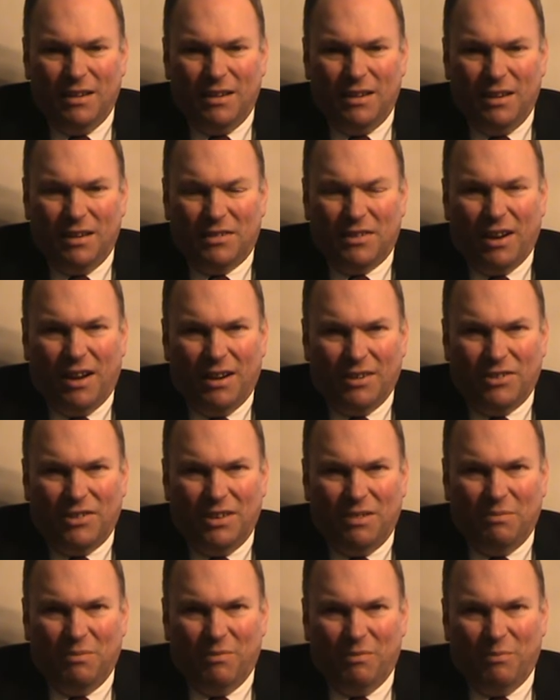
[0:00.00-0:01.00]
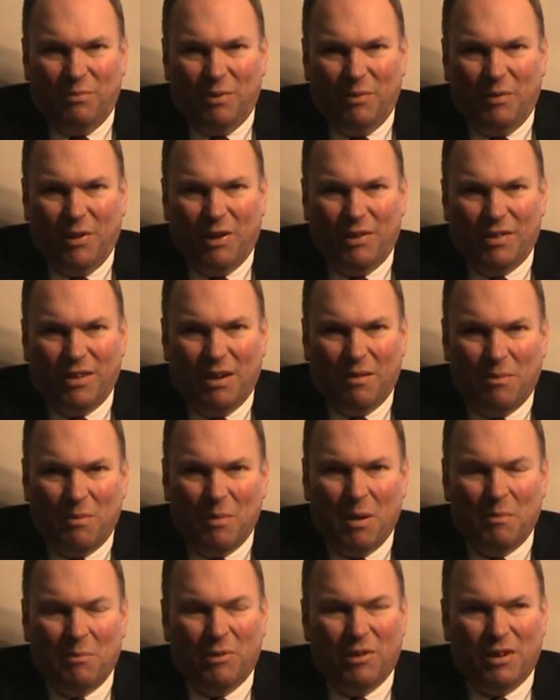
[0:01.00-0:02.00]
Hitachi pavilion, I
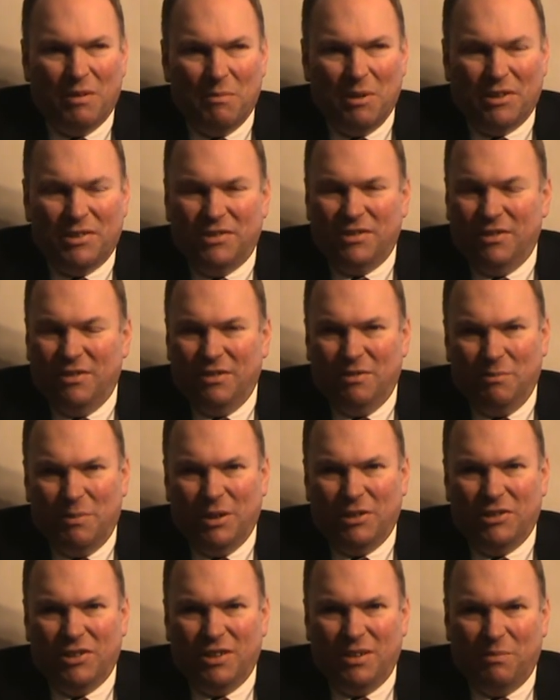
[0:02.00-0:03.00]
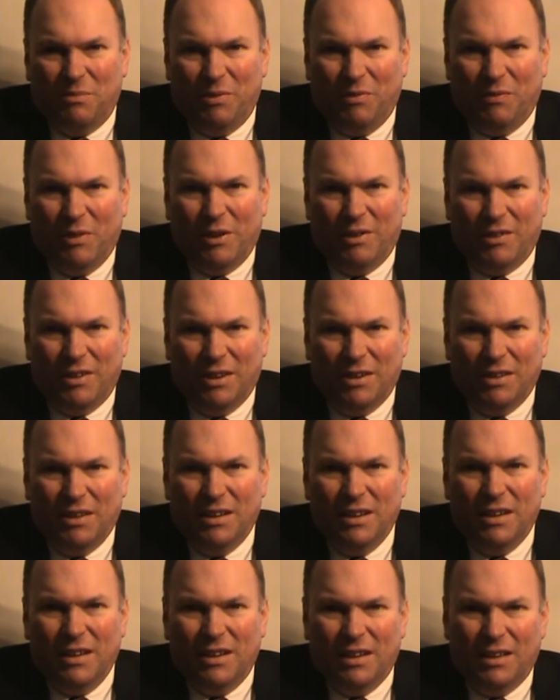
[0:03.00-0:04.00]
remember, and a Mitsubishi pavilion.
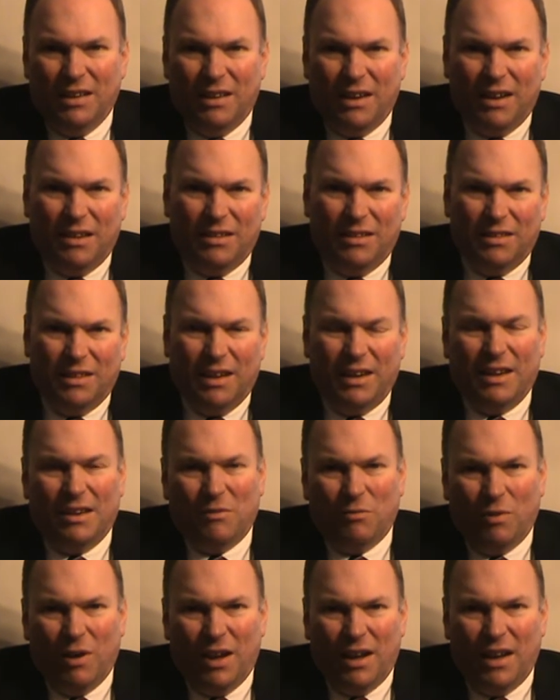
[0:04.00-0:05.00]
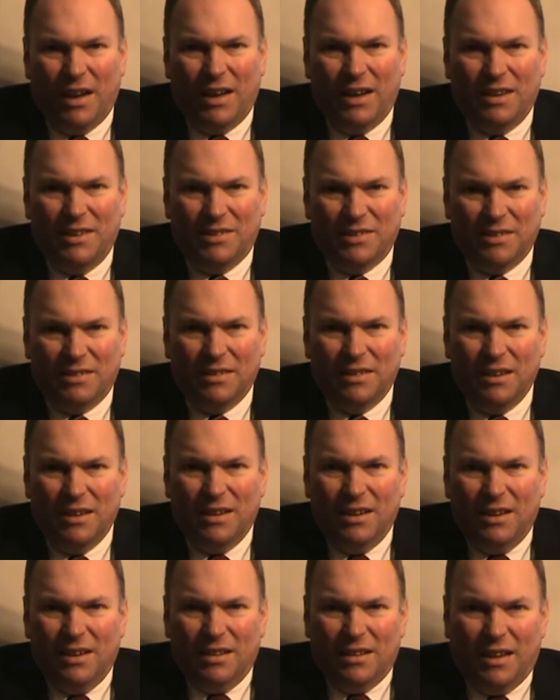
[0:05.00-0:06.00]
And they had rides, and
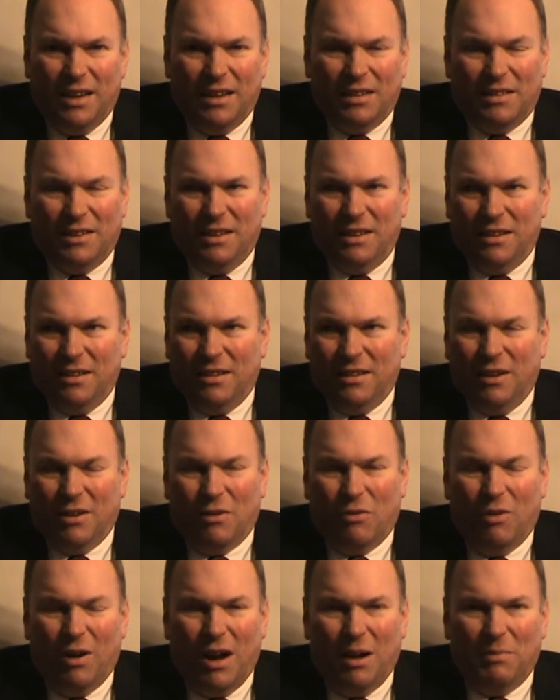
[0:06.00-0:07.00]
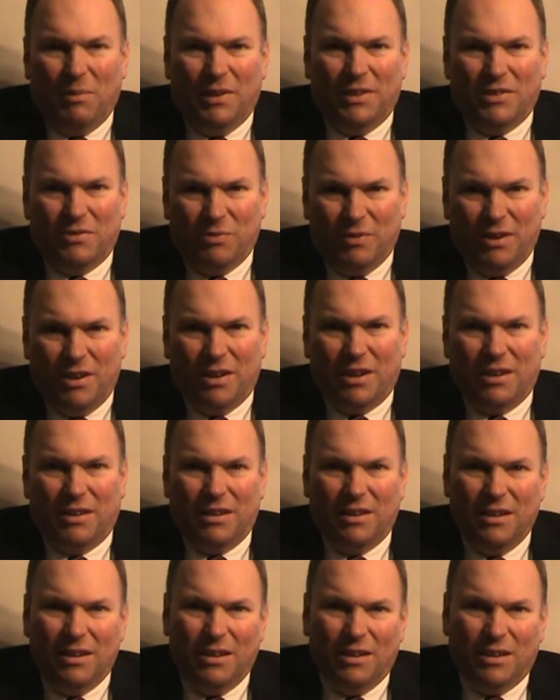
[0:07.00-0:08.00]
they had the Aquapolis, where you
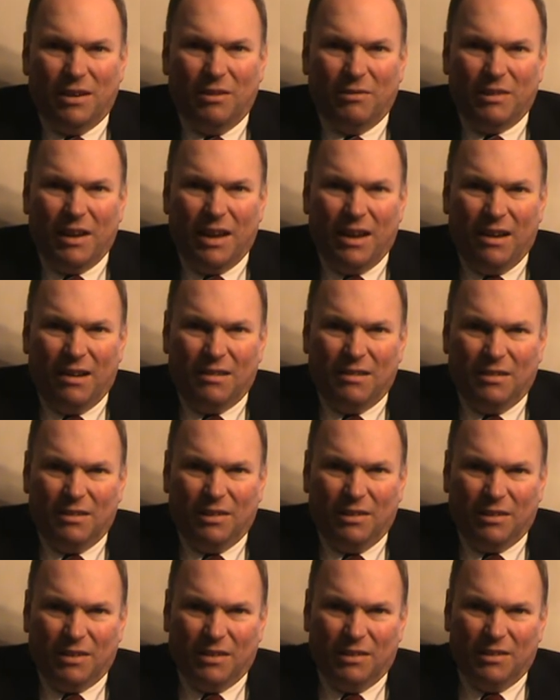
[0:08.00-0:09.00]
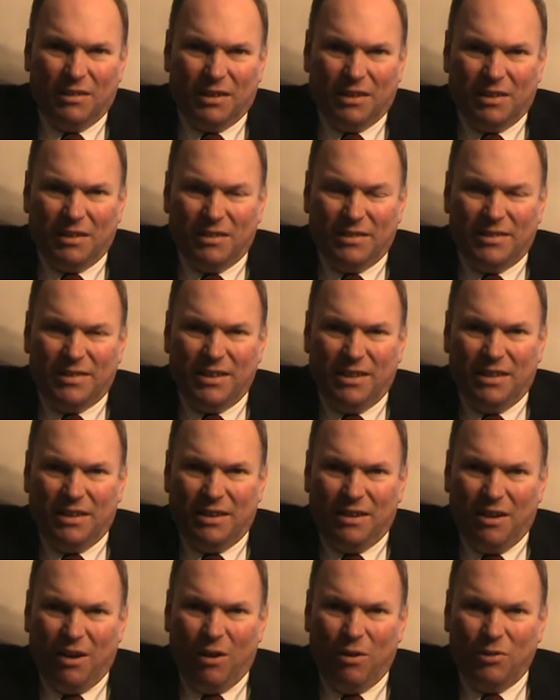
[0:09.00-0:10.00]
could go down and see
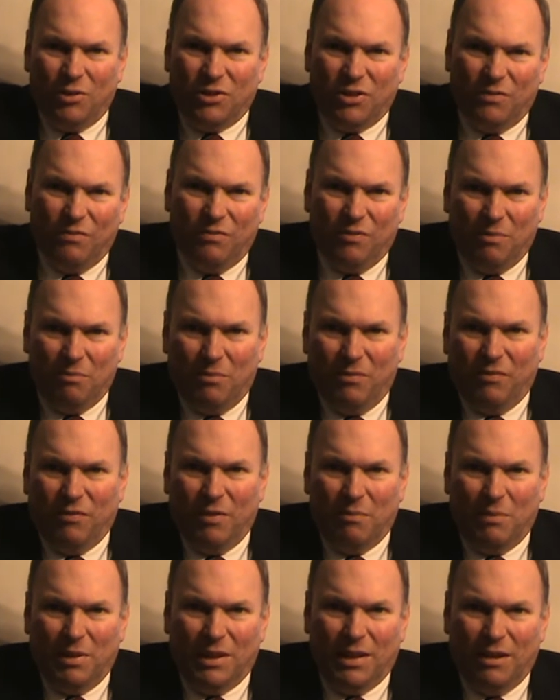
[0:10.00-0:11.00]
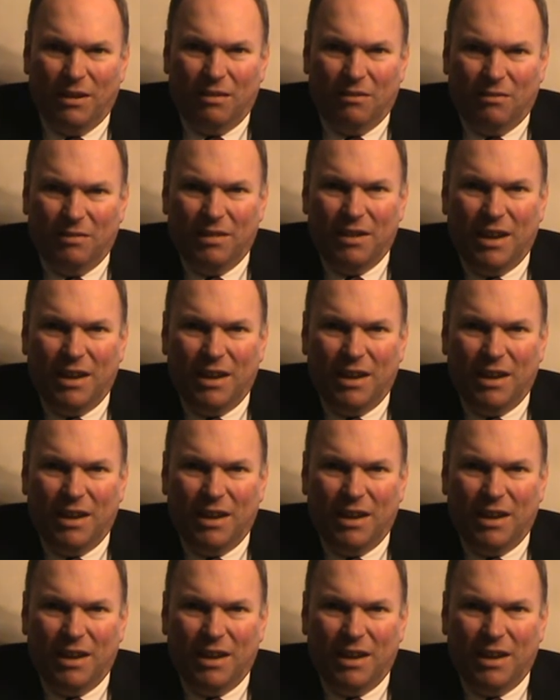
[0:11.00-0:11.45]
the ocean from below.